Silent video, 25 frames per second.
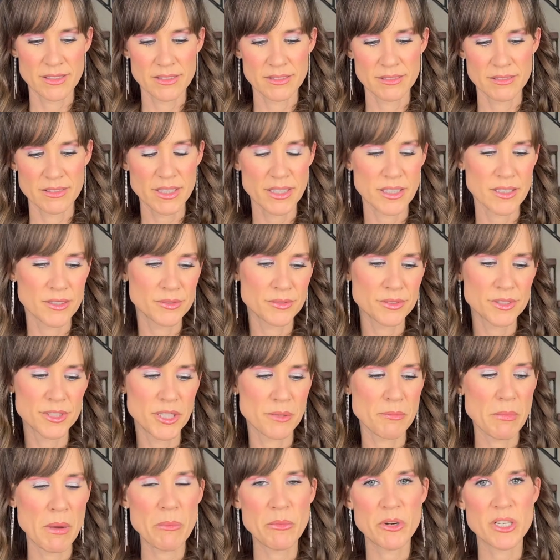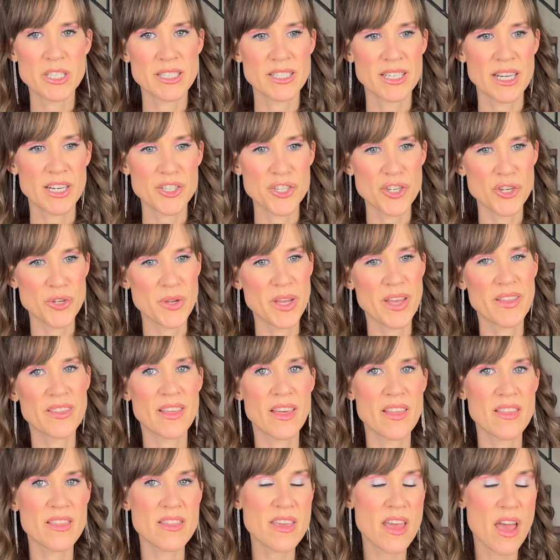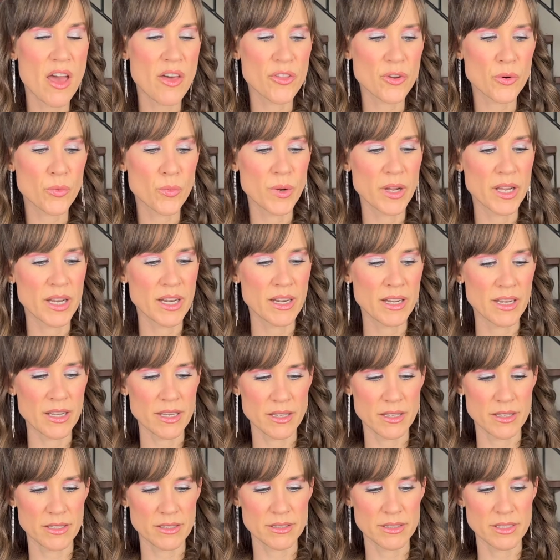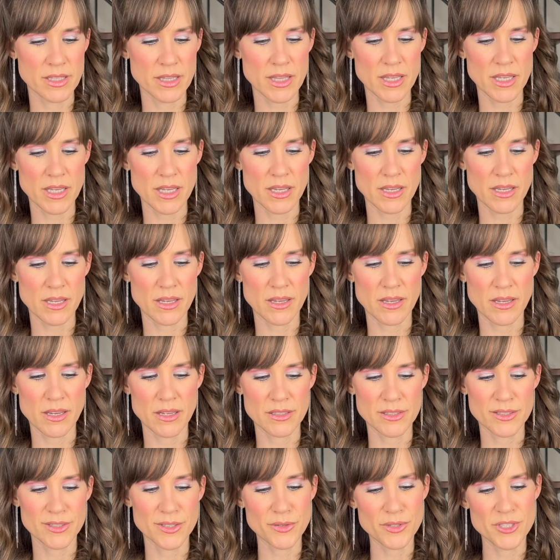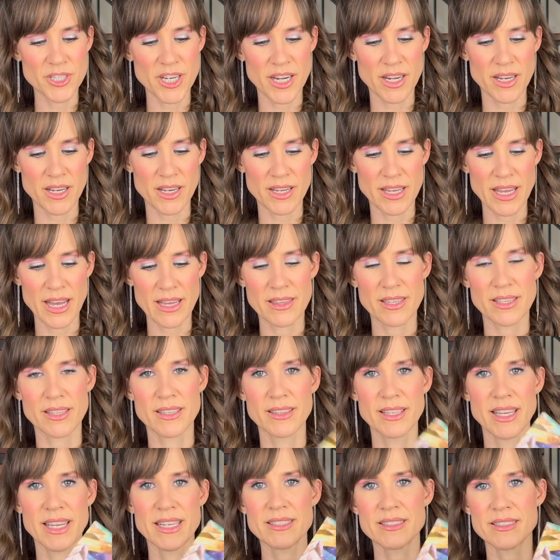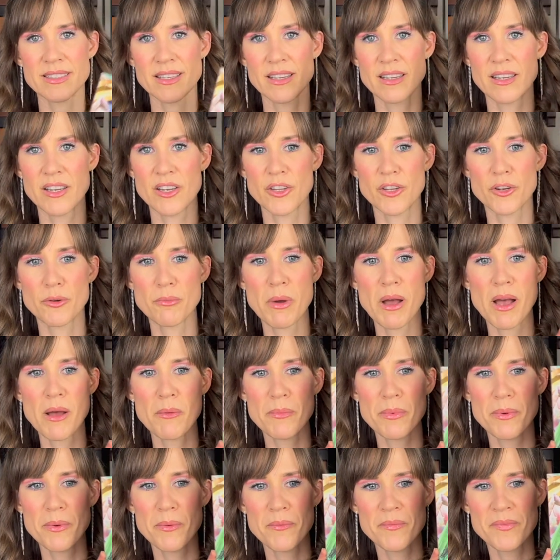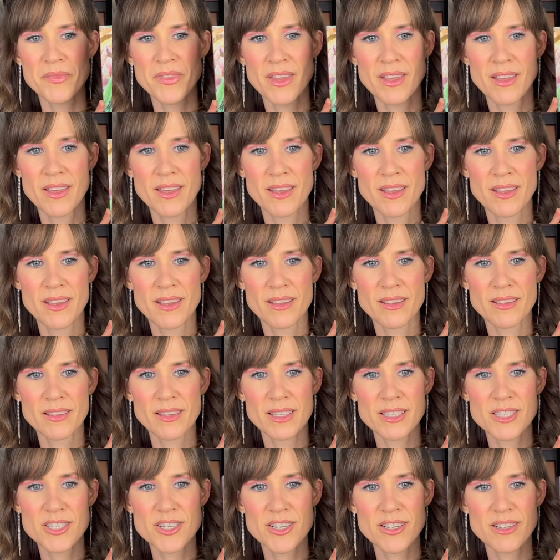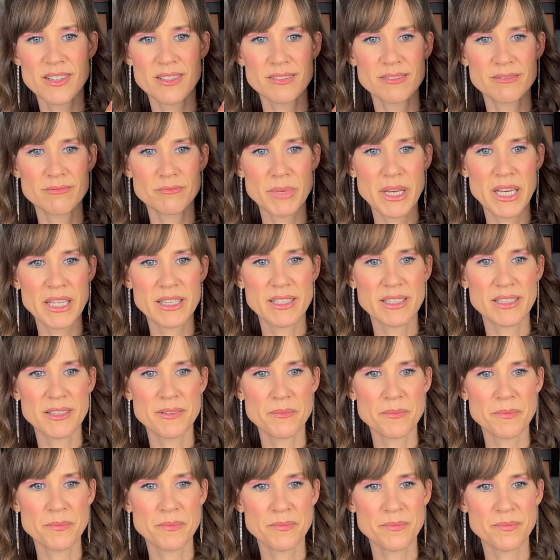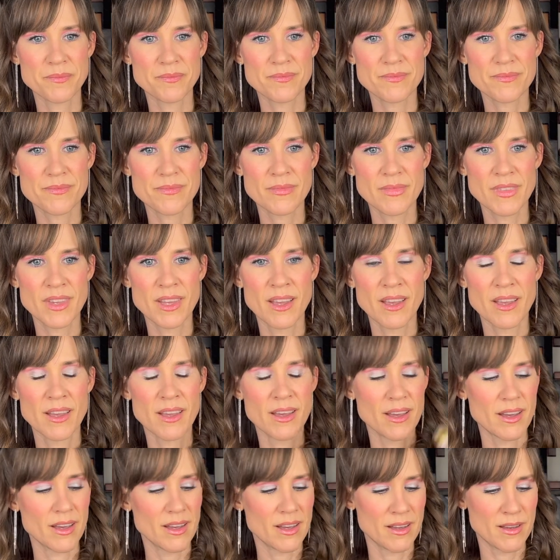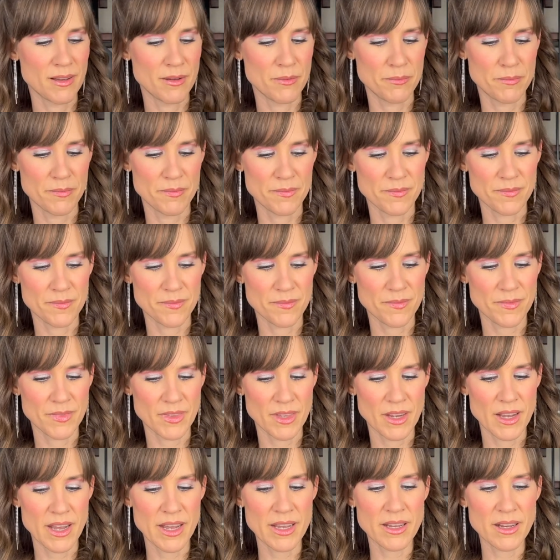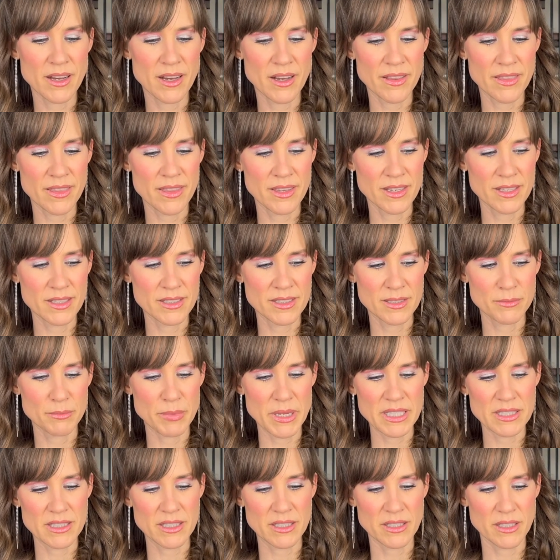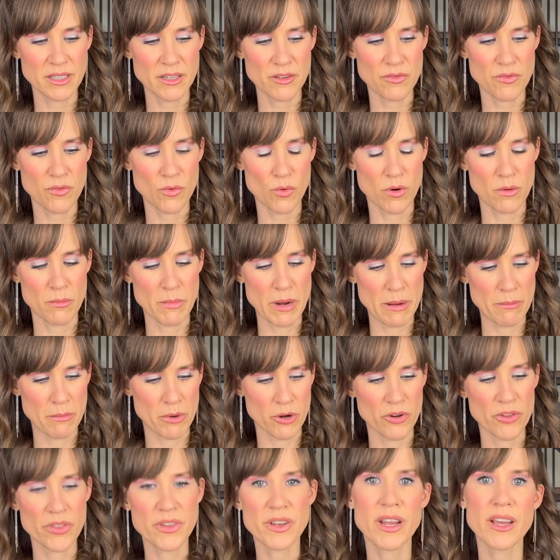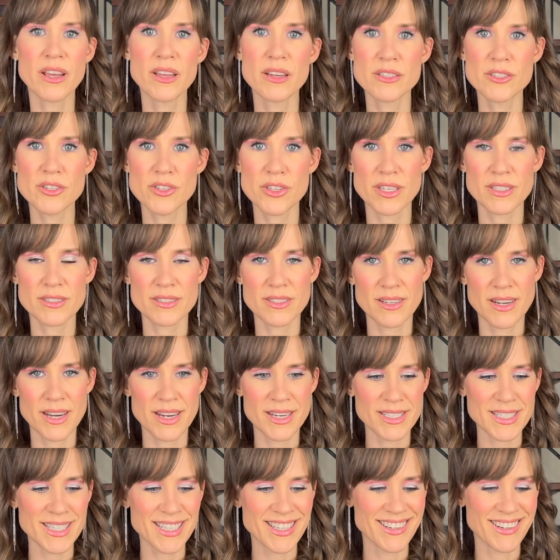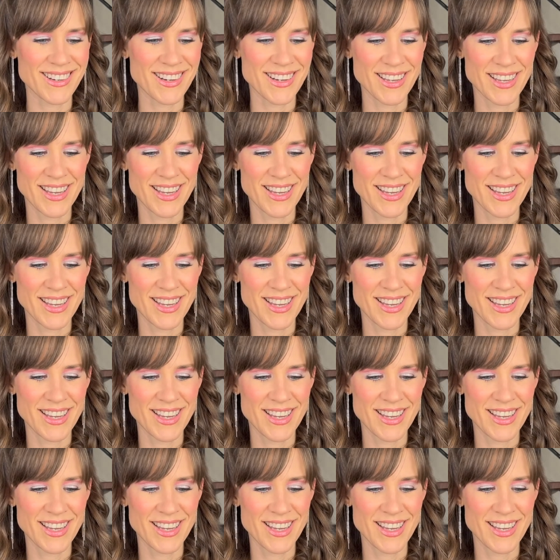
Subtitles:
you know, good memories attached to it. And then the other one is the So Jaded Kathleen Lights and Coloupop collection palette. I got this basically for my birthday in 2019,